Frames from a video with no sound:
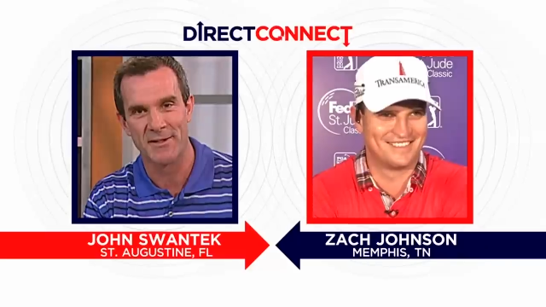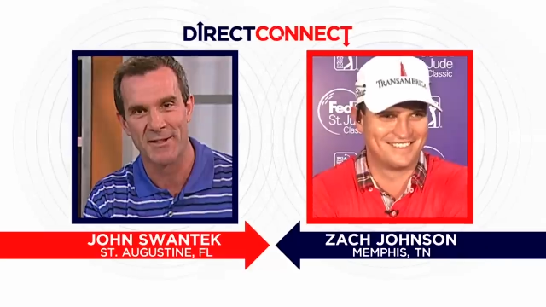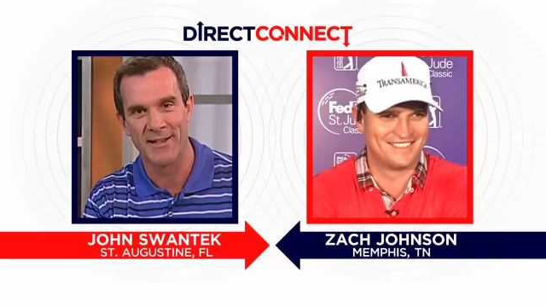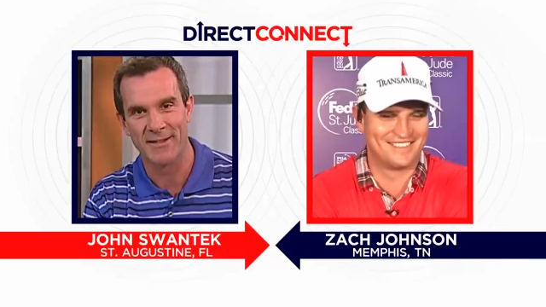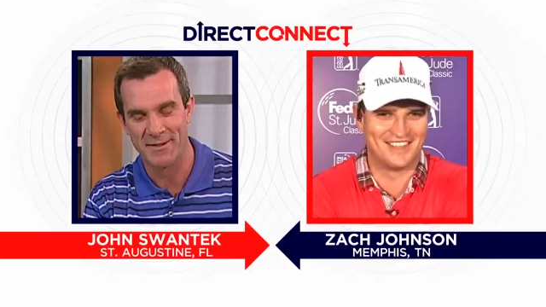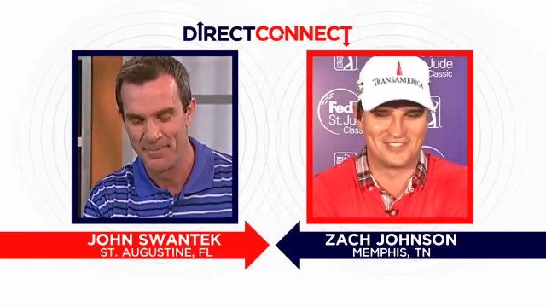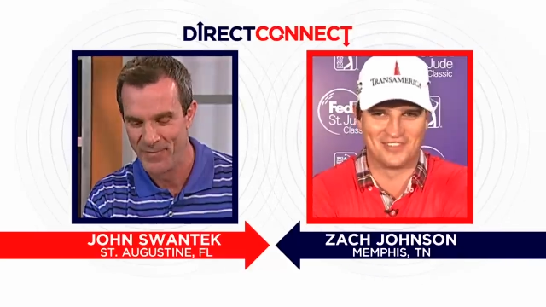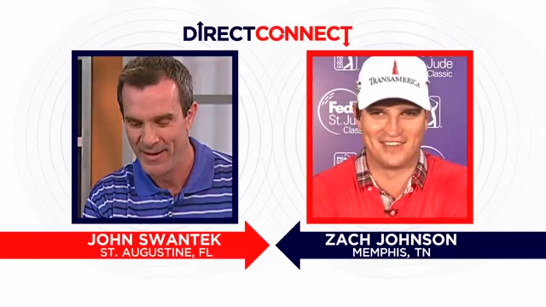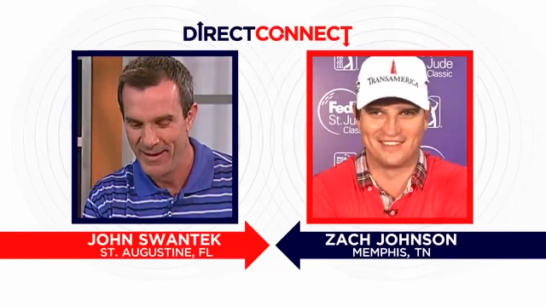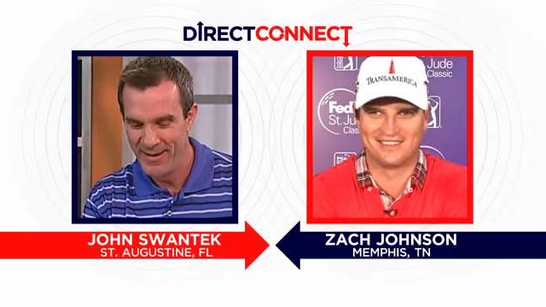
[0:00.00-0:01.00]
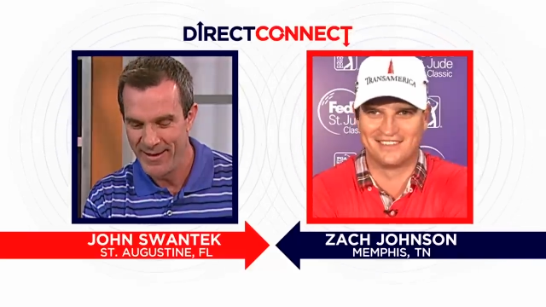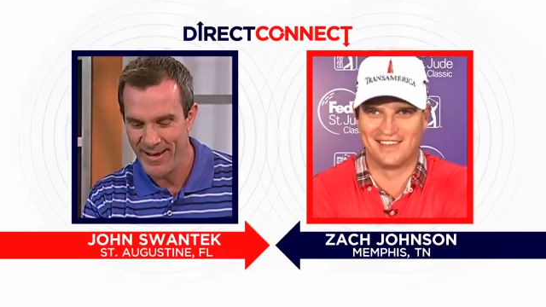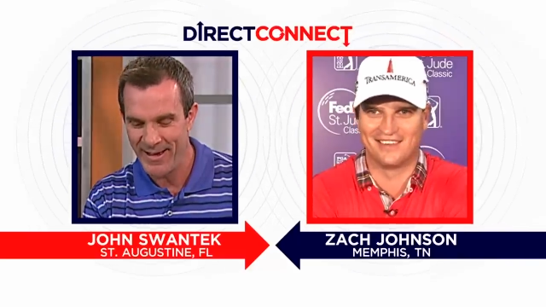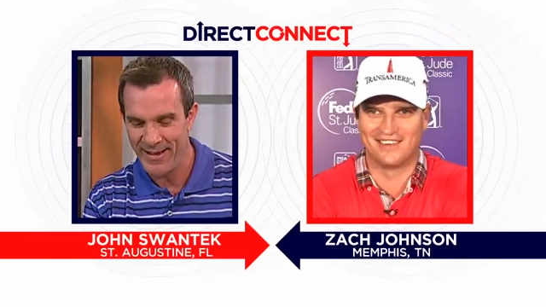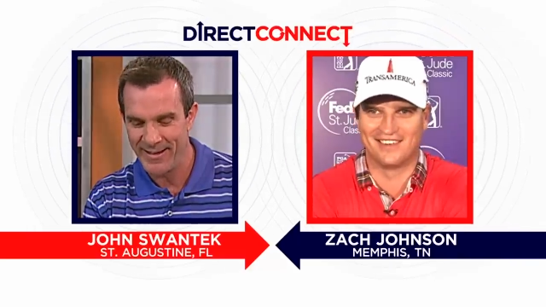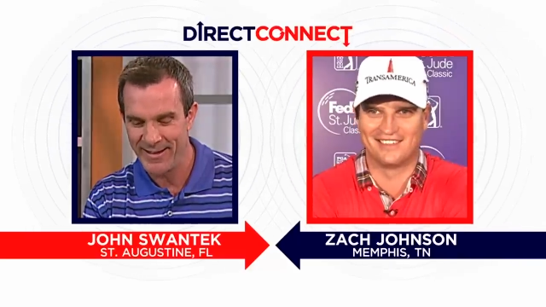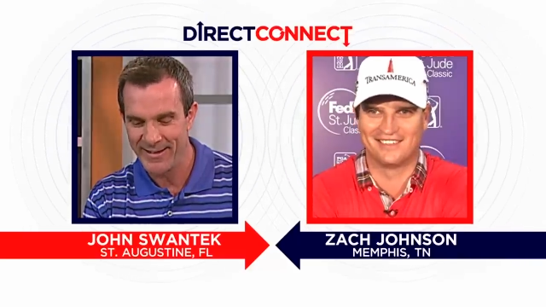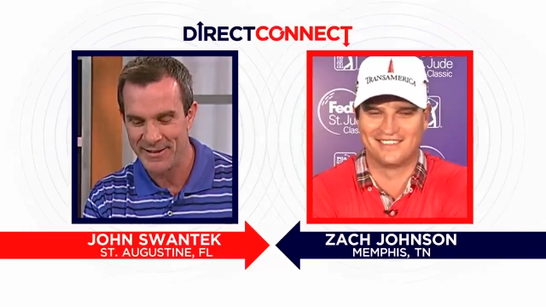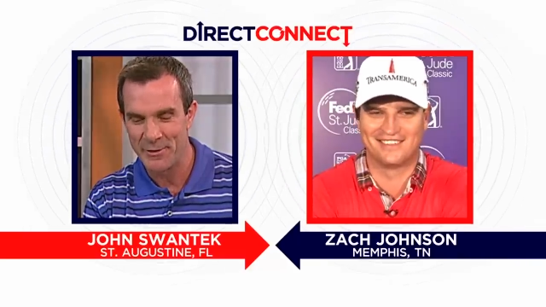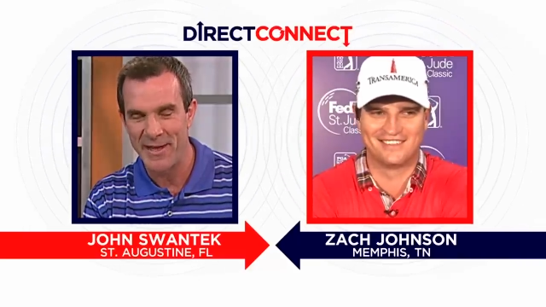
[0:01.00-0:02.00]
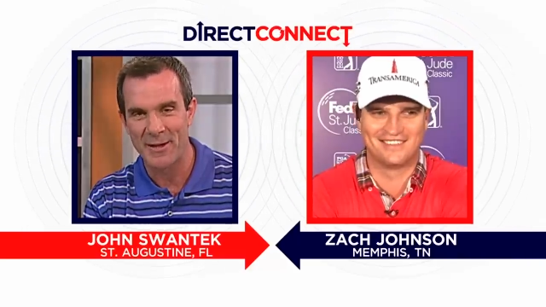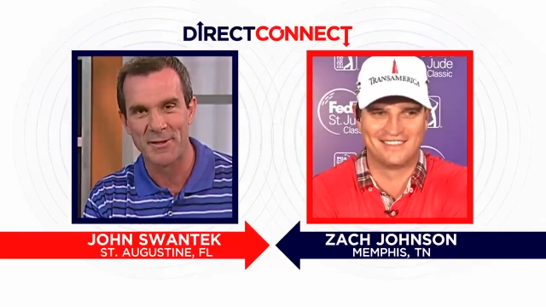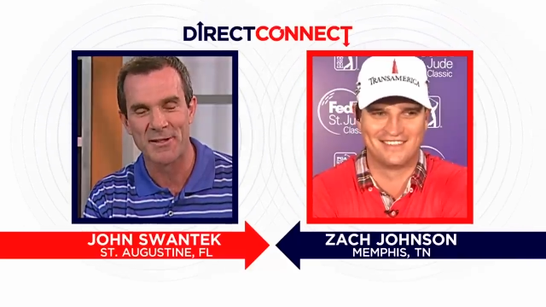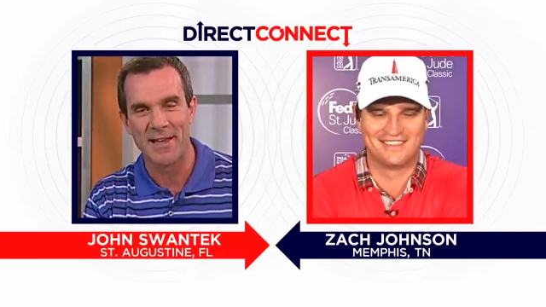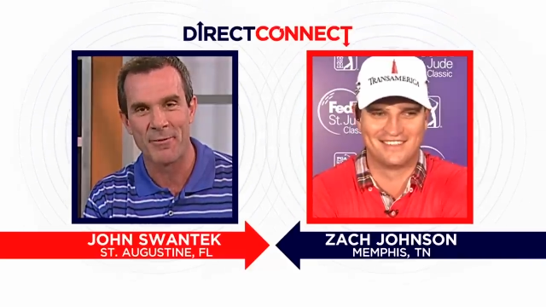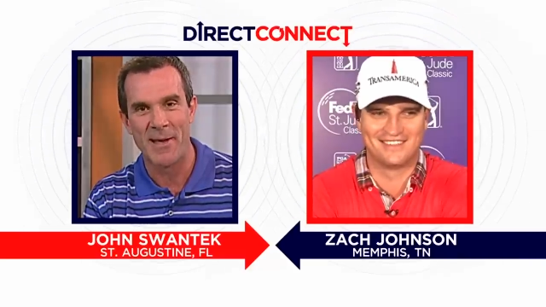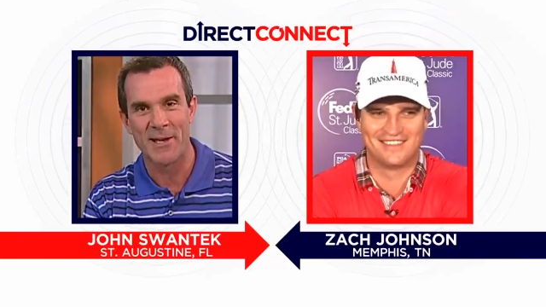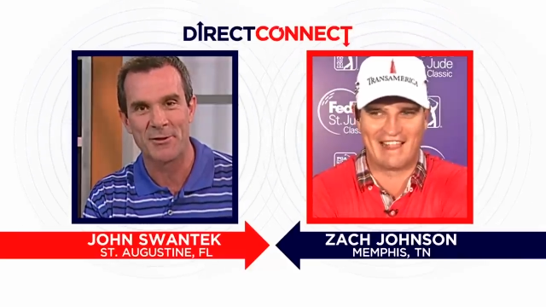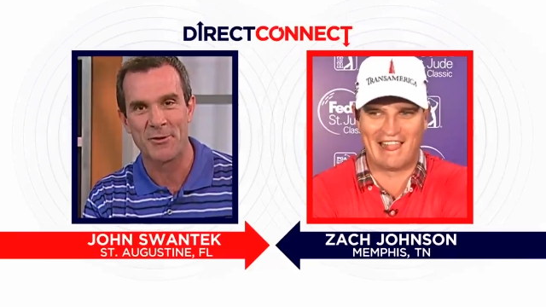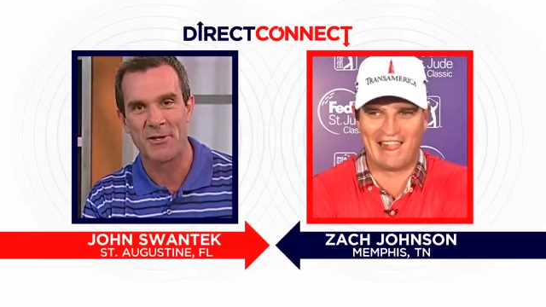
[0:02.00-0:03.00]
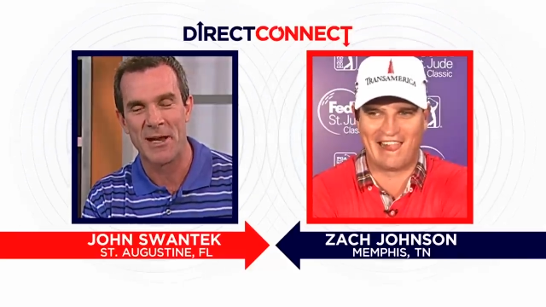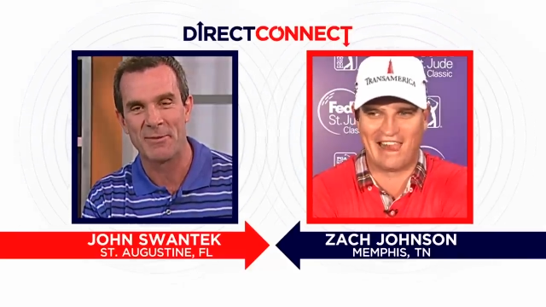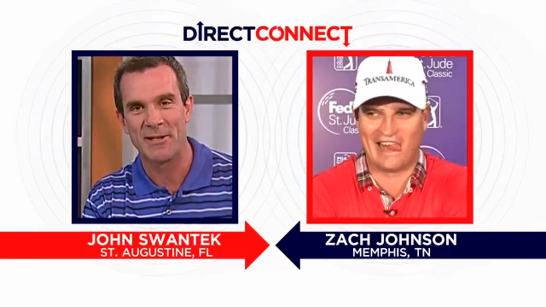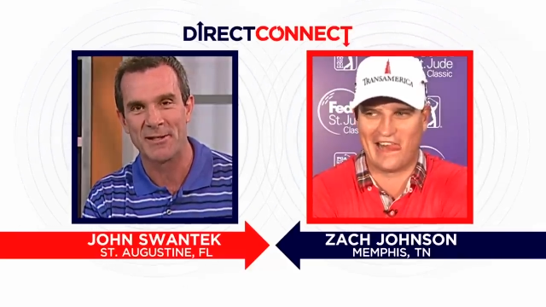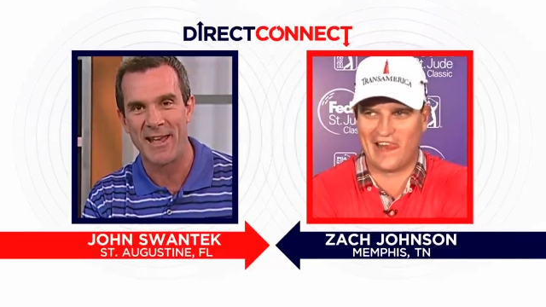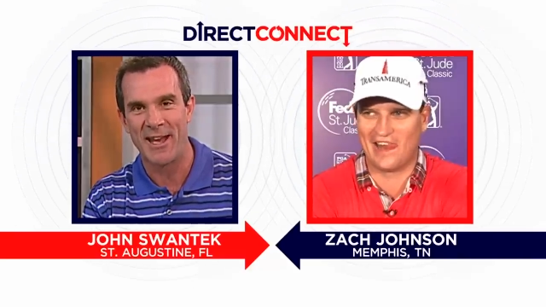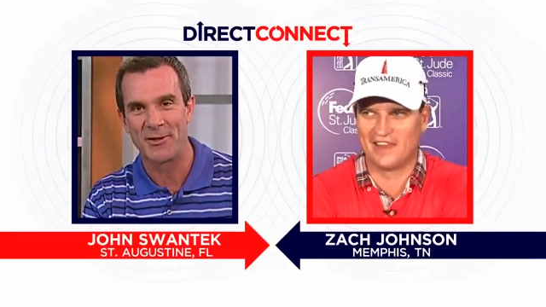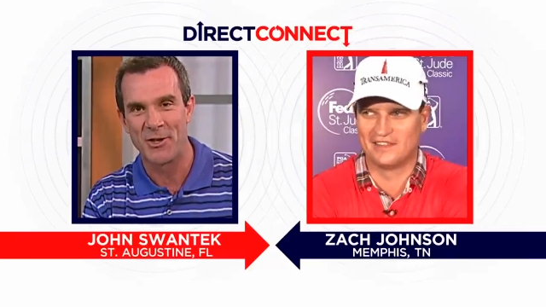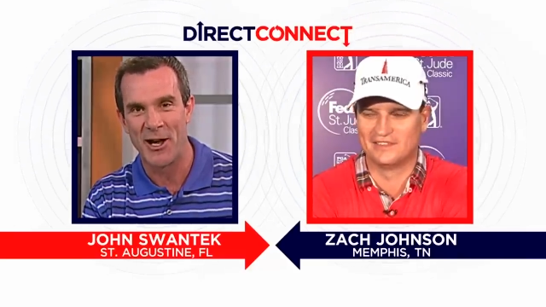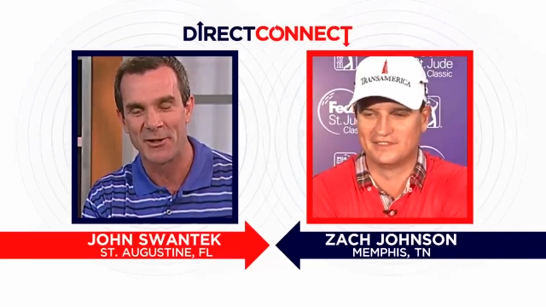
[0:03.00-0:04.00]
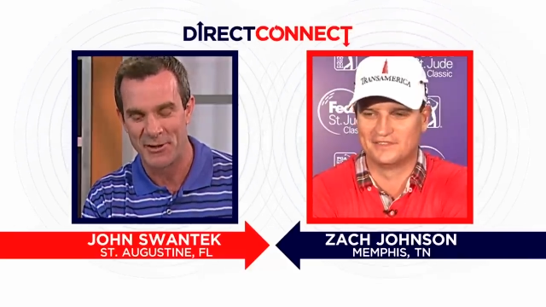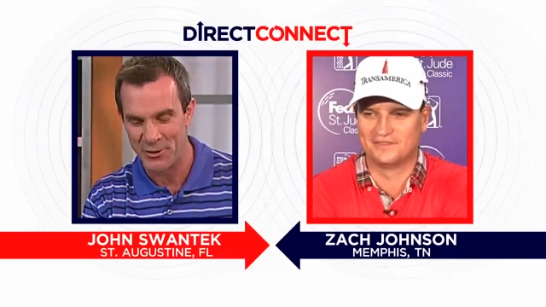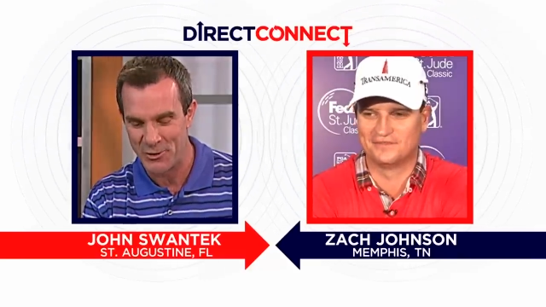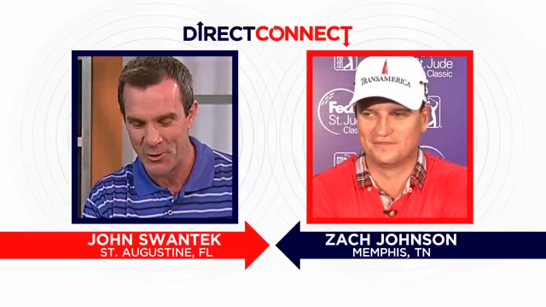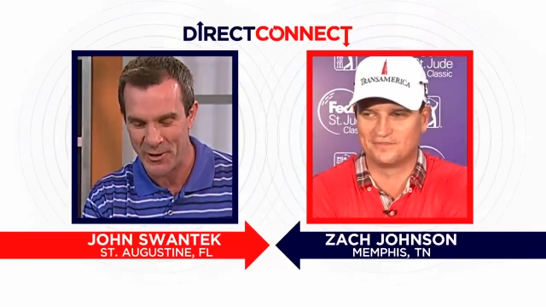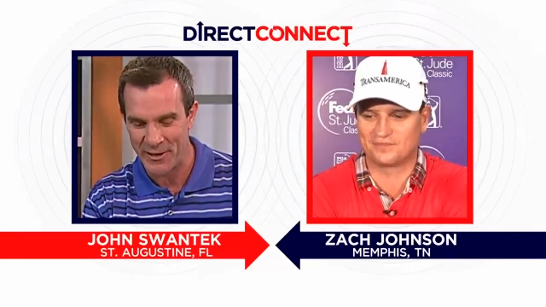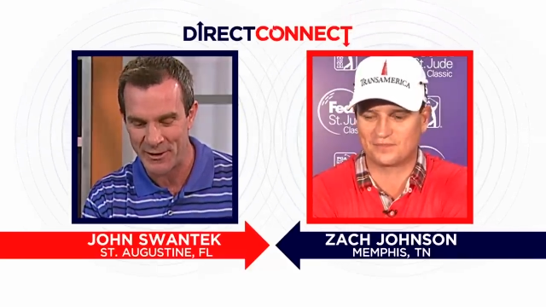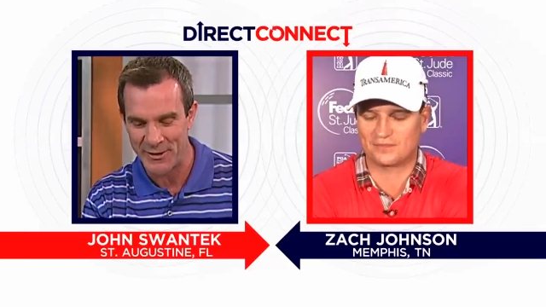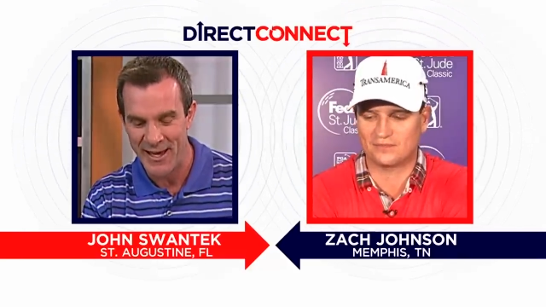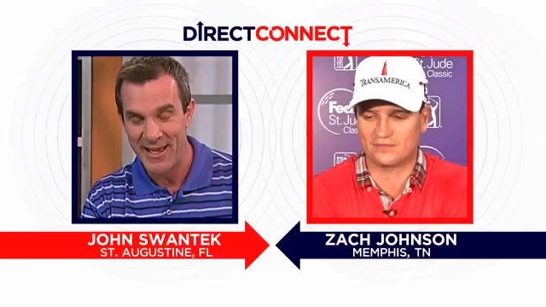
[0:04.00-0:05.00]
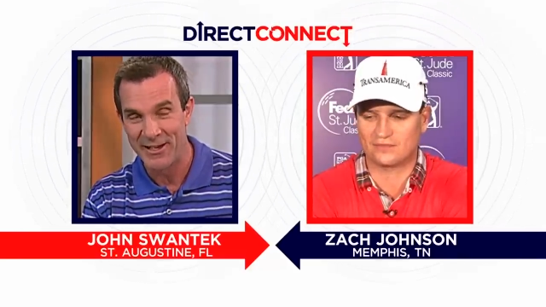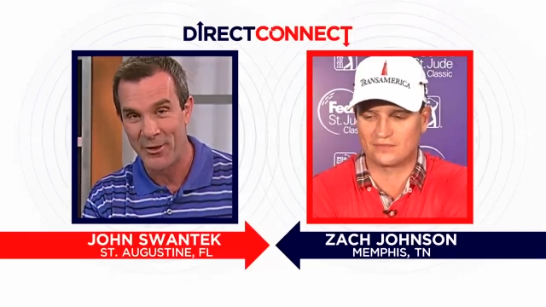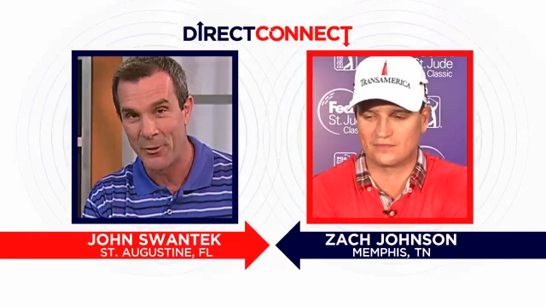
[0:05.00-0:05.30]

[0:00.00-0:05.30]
Speaker 1: days. That's right. Uh, yeah, uh, right. 2007 Masters champion Zach Johnson joining us. Another